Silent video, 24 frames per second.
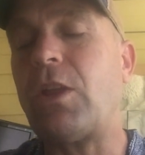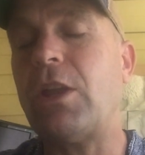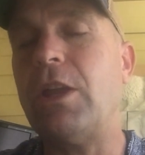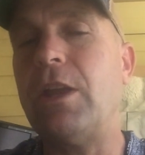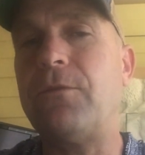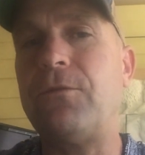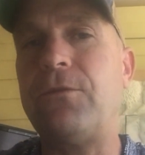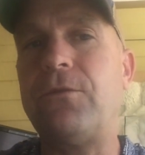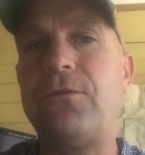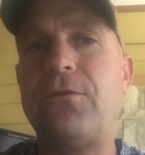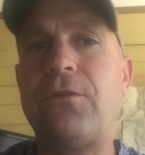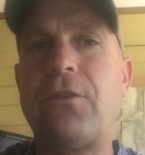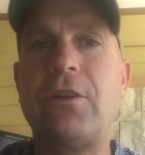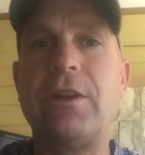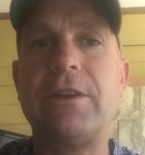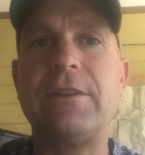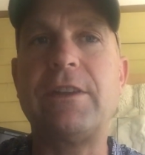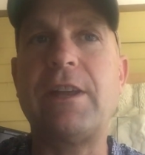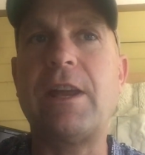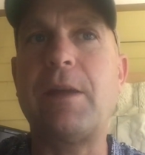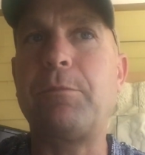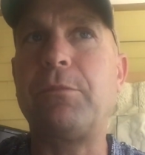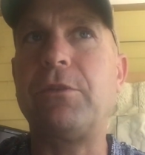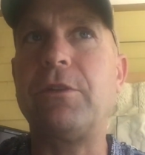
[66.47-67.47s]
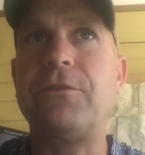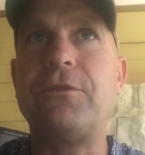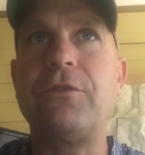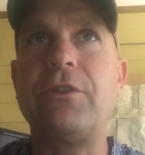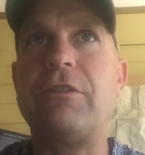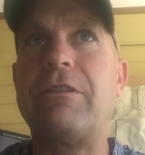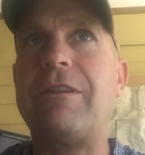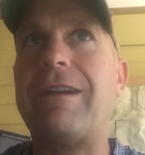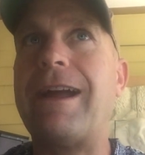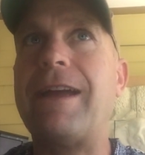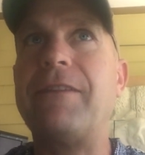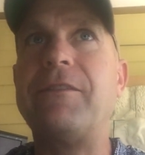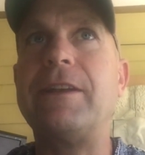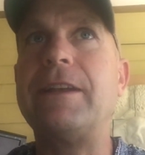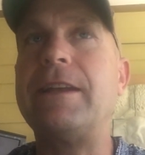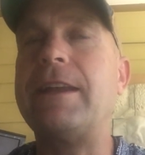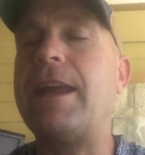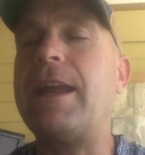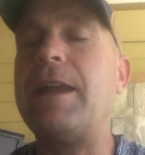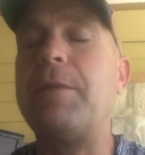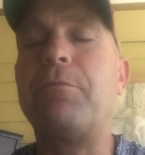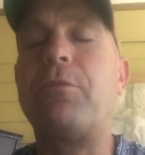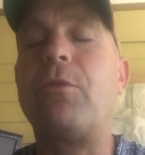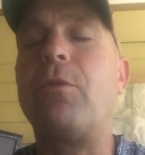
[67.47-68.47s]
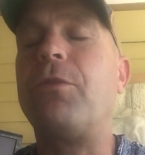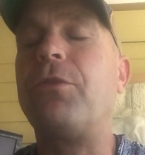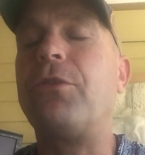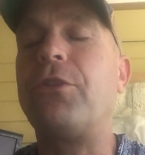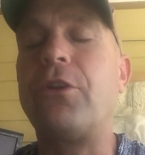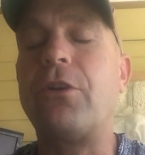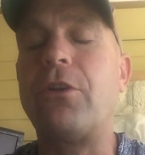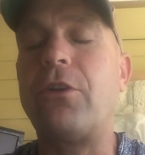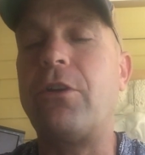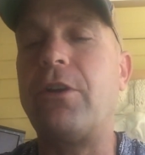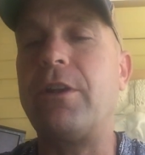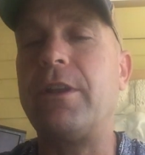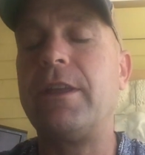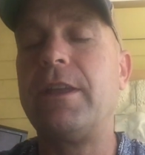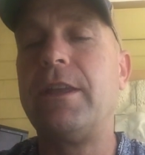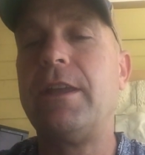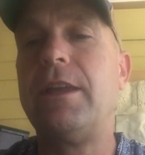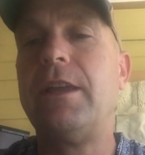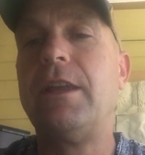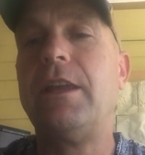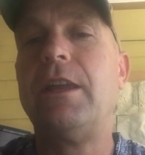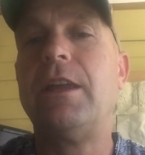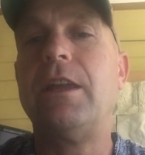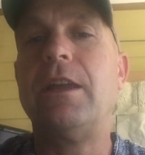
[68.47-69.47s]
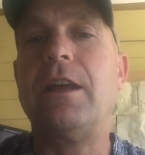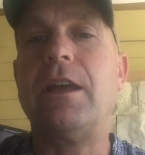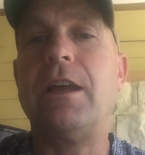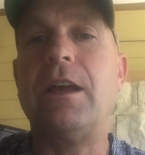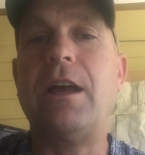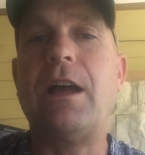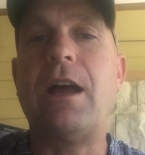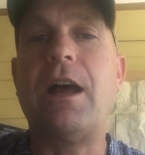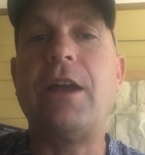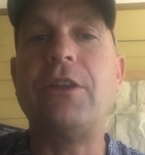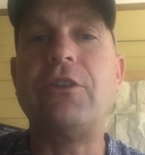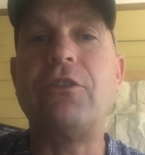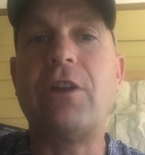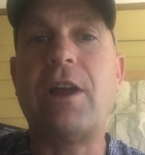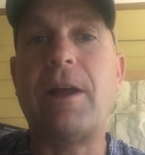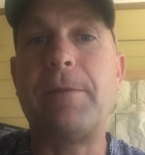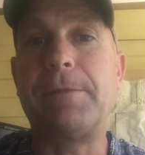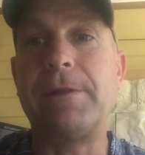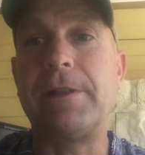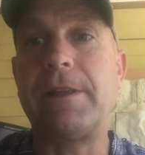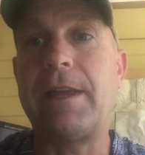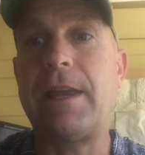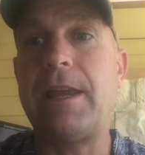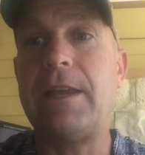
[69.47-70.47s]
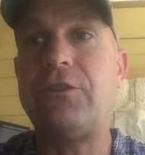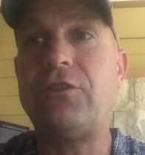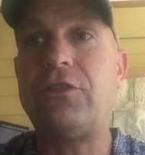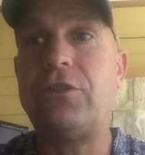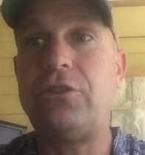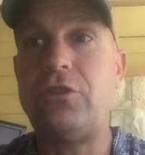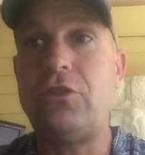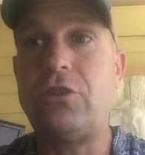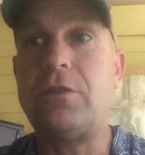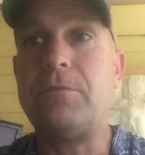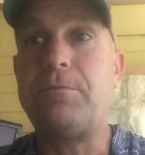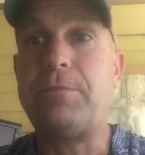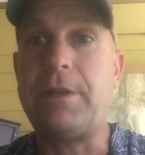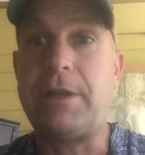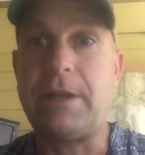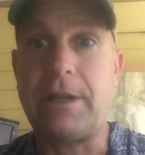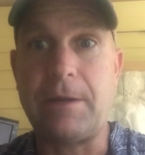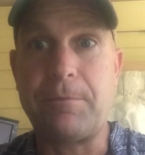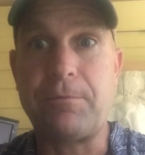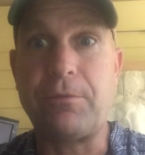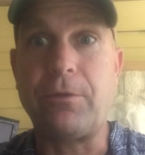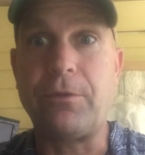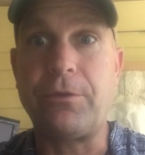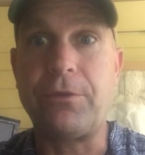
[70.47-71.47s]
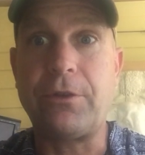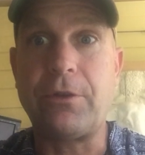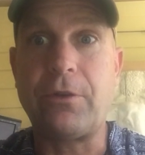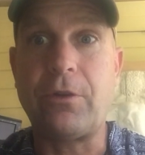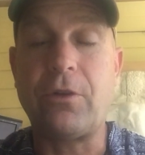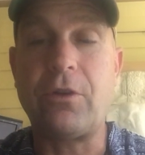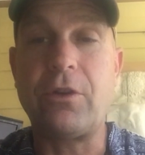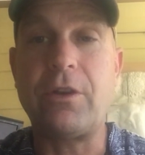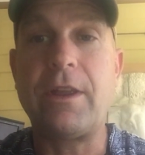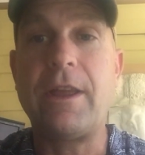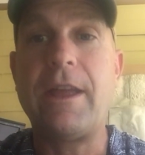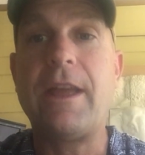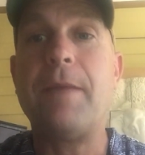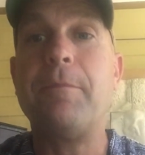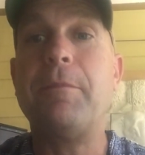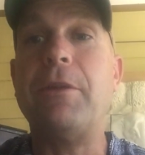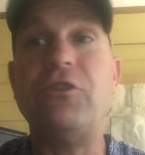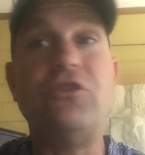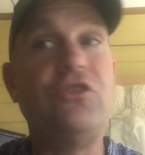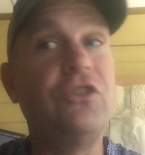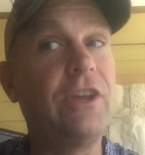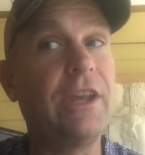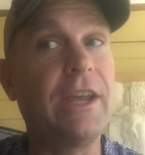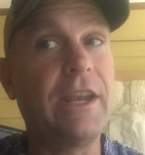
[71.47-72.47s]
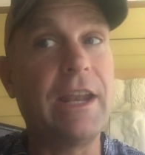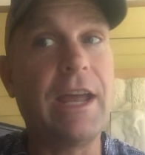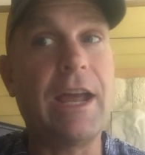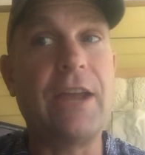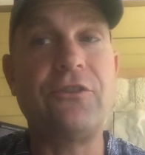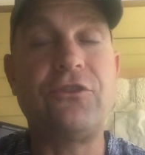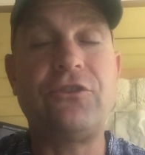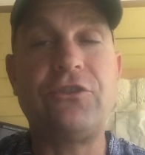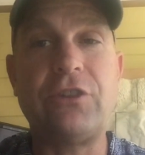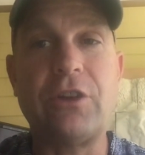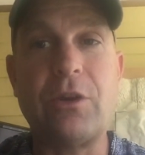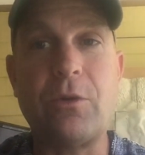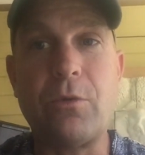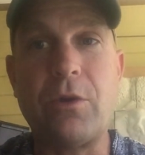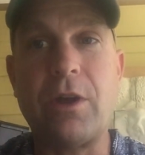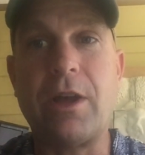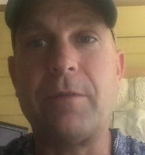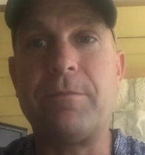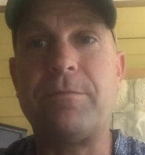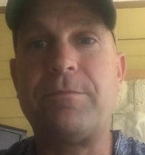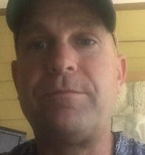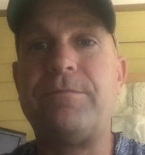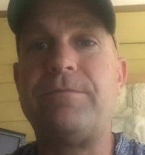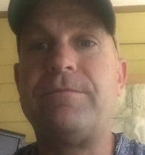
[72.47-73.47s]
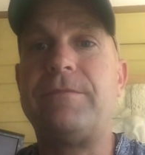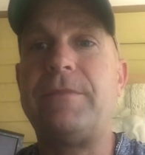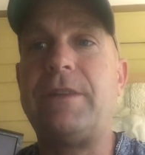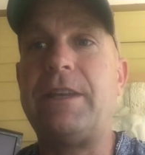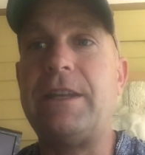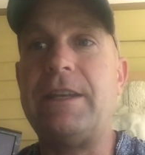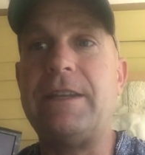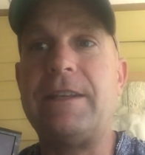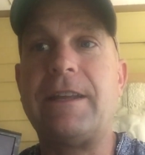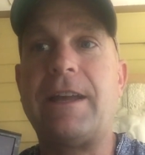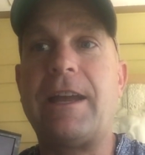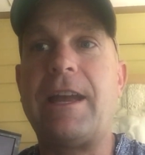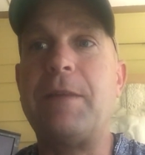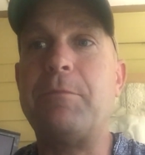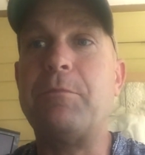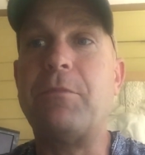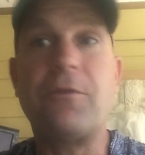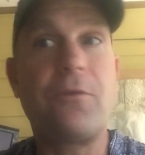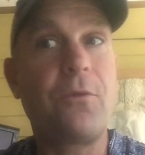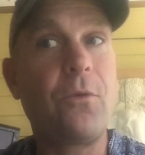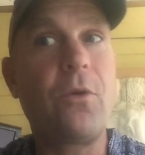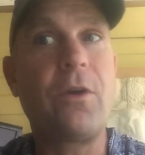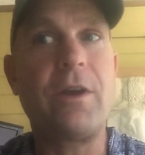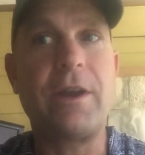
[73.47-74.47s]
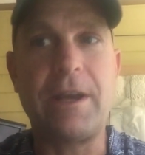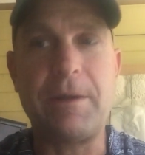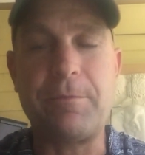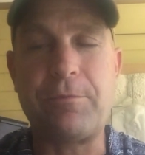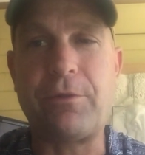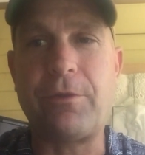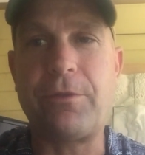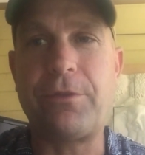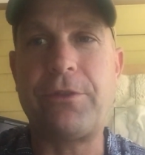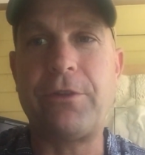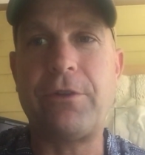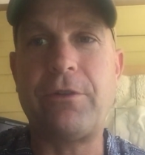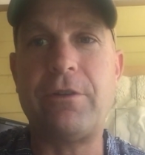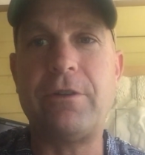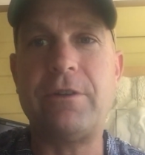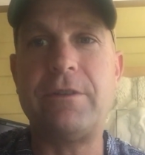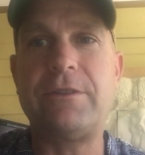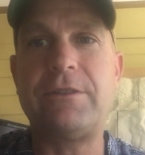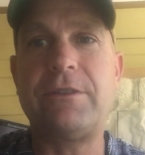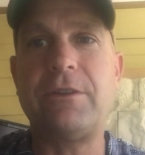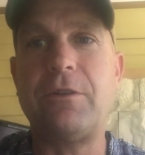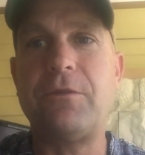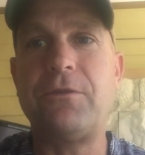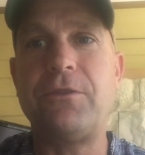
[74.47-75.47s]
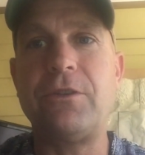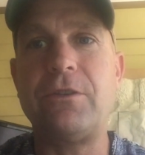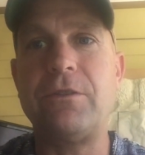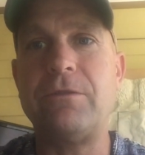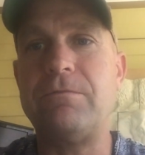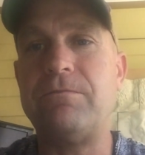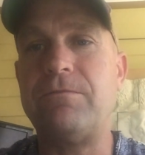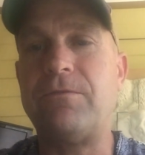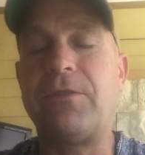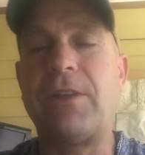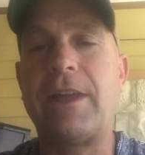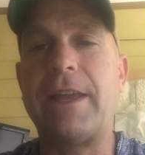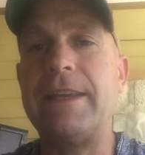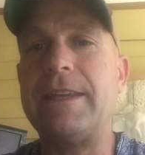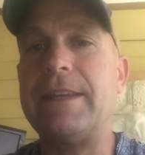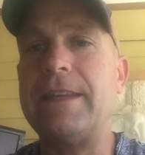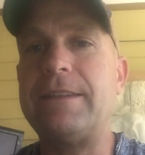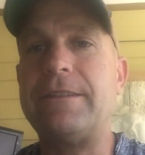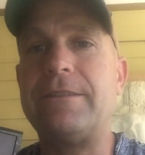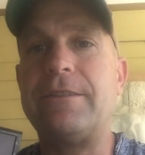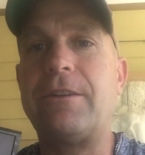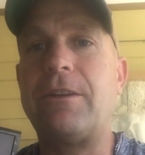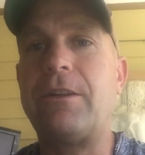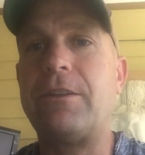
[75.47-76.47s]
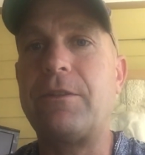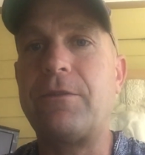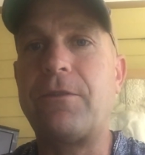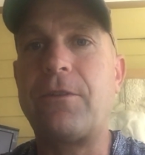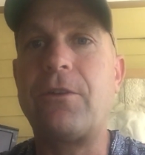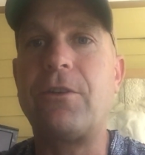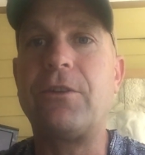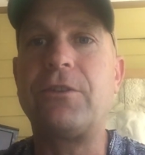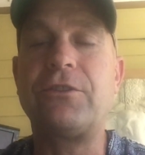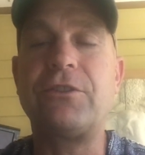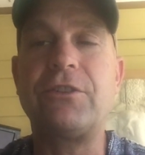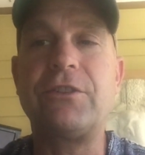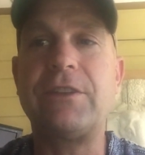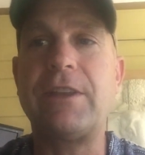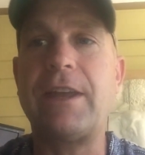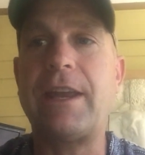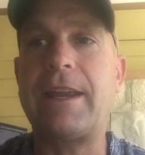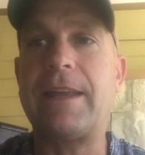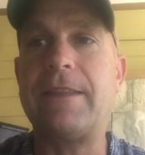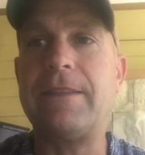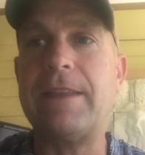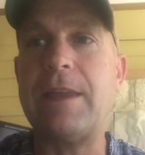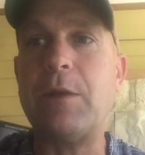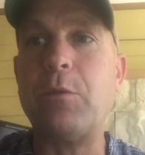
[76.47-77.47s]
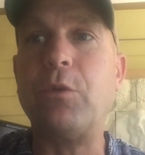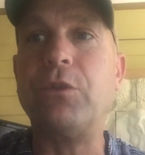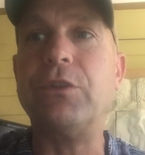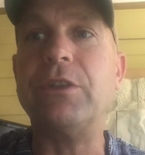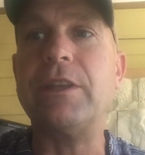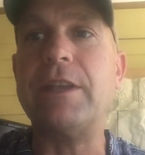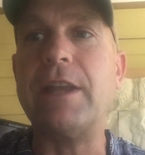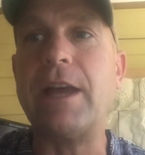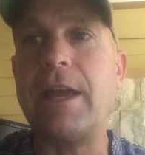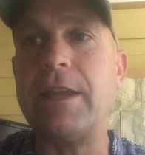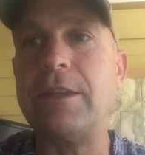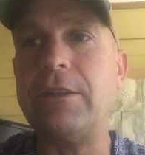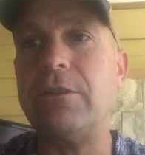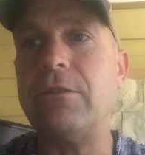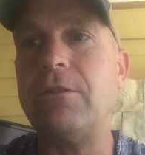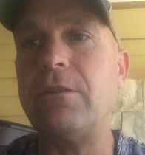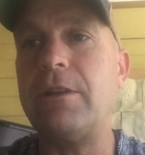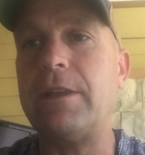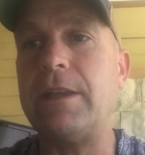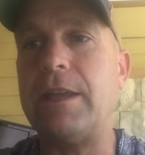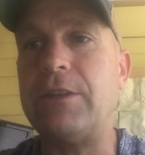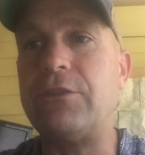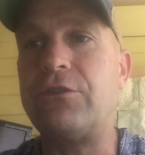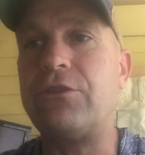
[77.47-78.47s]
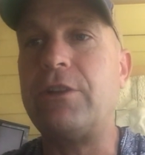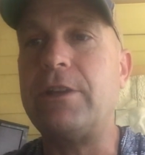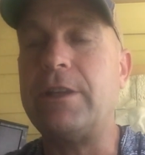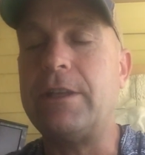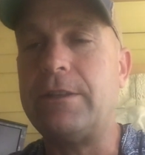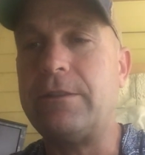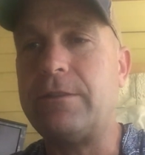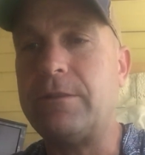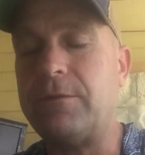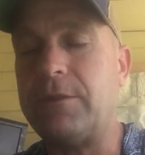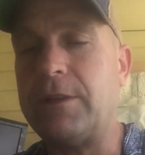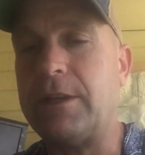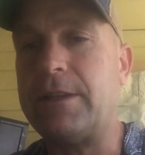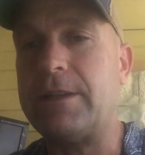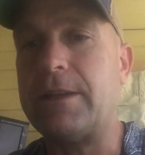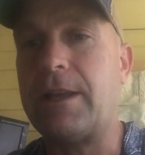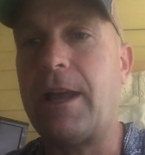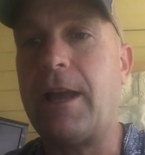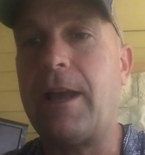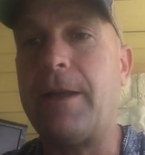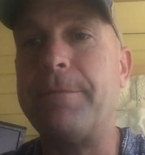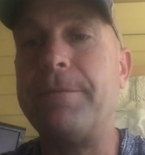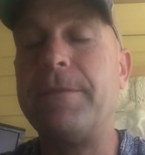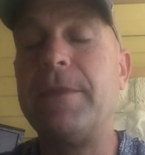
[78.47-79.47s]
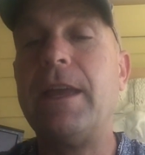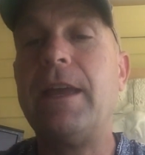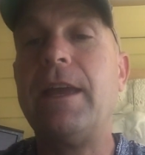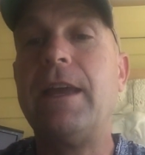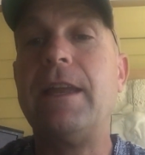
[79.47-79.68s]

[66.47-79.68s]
If, for example, if you're arriving April 3rd, on your application you can put April 3rd, but you cannot show up anytime before April 3rd. So if your flight gets there on the 1st or 2nd, they will deny you entry into Vietnam.